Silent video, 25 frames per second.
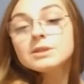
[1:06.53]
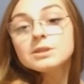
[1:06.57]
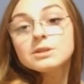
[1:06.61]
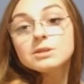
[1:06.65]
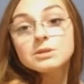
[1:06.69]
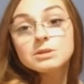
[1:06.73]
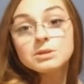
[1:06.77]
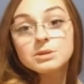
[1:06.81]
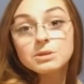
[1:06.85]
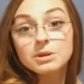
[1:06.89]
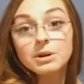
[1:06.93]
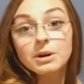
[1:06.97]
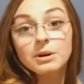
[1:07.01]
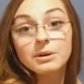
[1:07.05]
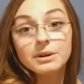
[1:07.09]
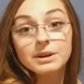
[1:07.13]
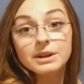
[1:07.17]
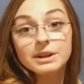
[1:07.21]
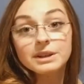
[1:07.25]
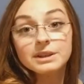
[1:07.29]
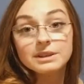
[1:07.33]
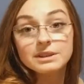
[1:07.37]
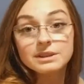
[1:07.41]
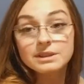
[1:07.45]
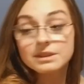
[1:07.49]
Zuko
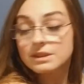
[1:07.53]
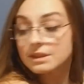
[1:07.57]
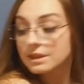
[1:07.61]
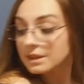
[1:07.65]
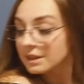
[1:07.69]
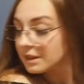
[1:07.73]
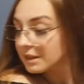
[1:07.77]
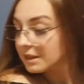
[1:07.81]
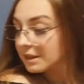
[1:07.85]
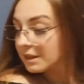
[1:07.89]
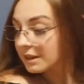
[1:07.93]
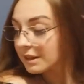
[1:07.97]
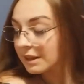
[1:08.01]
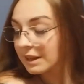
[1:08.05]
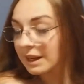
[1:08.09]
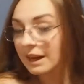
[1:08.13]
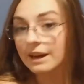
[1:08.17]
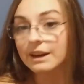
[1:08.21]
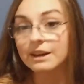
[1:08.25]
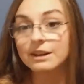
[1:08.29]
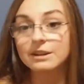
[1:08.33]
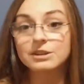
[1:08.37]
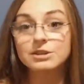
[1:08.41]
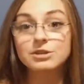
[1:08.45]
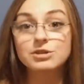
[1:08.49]
is
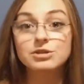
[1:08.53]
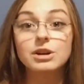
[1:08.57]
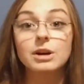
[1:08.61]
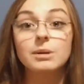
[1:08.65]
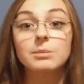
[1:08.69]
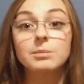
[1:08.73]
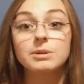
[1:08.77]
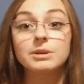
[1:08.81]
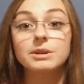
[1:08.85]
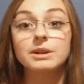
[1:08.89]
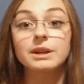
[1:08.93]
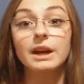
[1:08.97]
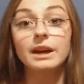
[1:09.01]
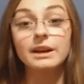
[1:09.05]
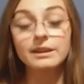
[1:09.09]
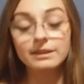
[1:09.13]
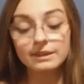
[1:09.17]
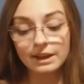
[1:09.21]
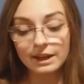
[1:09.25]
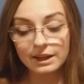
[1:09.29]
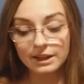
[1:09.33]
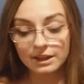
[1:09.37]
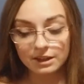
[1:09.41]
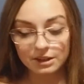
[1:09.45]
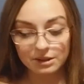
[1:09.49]
getting into trouble again
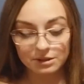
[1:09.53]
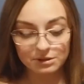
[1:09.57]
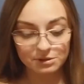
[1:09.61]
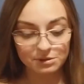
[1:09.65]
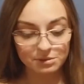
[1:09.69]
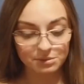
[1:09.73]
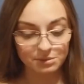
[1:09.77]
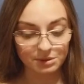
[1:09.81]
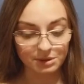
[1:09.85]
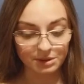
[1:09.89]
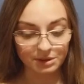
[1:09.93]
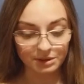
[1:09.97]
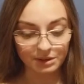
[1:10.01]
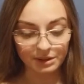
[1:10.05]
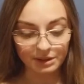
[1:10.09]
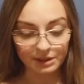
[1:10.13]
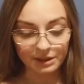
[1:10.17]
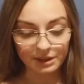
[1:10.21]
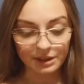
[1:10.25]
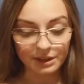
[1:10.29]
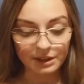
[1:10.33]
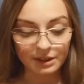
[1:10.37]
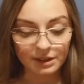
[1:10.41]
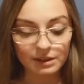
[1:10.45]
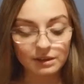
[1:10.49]
like usual.
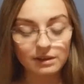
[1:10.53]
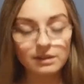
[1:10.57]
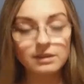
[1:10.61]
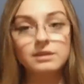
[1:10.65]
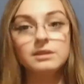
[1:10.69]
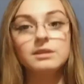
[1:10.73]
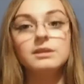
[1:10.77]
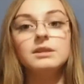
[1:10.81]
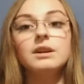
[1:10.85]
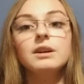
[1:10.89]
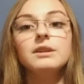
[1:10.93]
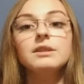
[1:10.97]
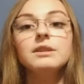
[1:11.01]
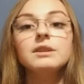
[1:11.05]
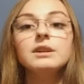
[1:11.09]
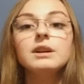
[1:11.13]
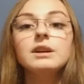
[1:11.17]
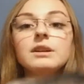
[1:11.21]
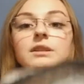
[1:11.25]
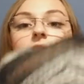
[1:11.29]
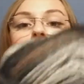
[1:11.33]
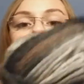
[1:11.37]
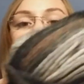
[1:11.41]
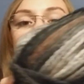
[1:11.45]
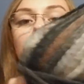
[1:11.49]
The other
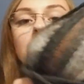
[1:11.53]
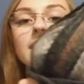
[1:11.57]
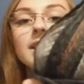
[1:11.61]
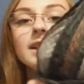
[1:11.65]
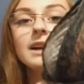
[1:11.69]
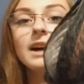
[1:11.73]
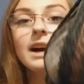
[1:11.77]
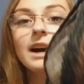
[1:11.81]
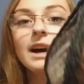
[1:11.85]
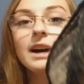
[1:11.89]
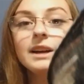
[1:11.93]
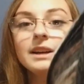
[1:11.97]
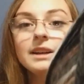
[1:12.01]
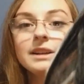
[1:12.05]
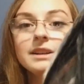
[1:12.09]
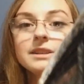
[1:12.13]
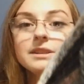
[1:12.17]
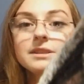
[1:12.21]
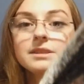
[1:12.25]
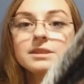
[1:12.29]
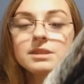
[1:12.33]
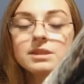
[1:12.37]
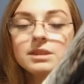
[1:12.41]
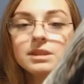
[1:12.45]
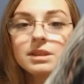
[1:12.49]
color that I got
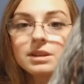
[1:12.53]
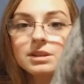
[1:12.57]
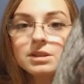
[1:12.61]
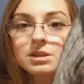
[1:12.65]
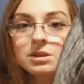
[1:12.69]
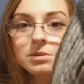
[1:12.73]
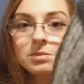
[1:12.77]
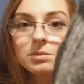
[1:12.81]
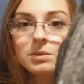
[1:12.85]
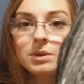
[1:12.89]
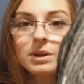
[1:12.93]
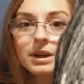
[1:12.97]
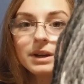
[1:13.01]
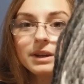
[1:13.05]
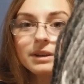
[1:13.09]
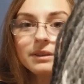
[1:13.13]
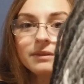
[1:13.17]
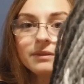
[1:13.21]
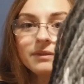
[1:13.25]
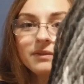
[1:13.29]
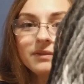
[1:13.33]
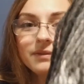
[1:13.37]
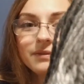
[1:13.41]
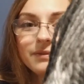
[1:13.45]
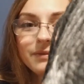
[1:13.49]
is this one,
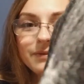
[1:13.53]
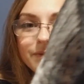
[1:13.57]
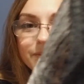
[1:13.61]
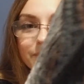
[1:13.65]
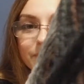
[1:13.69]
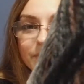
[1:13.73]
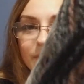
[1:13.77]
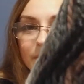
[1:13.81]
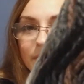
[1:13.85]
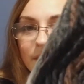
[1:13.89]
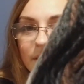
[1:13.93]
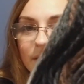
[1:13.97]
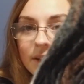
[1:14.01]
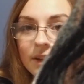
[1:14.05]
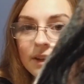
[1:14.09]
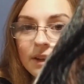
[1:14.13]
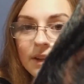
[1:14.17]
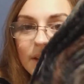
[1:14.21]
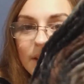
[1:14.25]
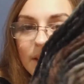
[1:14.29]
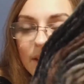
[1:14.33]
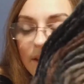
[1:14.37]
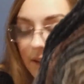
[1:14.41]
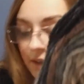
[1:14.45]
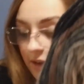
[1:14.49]

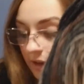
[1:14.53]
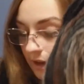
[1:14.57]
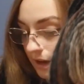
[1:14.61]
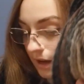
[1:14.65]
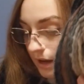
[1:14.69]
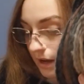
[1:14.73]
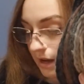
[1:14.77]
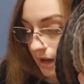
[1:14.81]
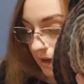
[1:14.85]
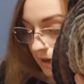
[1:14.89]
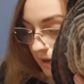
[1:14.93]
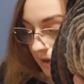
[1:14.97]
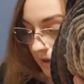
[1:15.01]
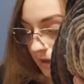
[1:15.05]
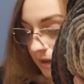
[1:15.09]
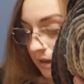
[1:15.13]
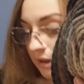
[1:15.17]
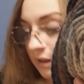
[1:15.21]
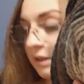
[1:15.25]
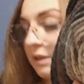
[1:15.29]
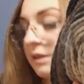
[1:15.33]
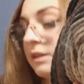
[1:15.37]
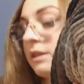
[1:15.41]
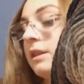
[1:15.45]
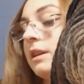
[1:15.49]

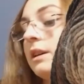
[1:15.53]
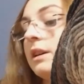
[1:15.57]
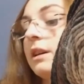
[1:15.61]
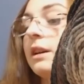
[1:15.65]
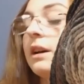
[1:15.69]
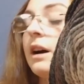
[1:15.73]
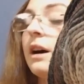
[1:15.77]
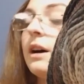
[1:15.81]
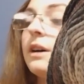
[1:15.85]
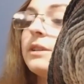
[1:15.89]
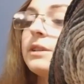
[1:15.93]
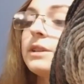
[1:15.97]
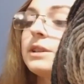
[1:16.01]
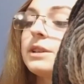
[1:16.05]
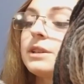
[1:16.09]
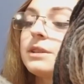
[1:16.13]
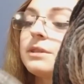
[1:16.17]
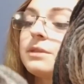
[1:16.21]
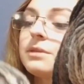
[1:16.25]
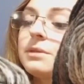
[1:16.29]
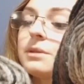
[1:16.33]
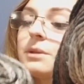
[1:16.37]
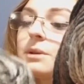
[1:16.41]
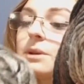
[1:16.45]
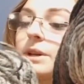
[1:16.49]
and the color
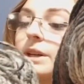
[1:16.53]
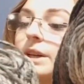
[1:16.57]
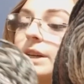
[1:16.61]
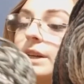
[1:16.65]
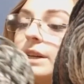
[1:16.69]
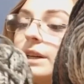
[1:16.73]
for it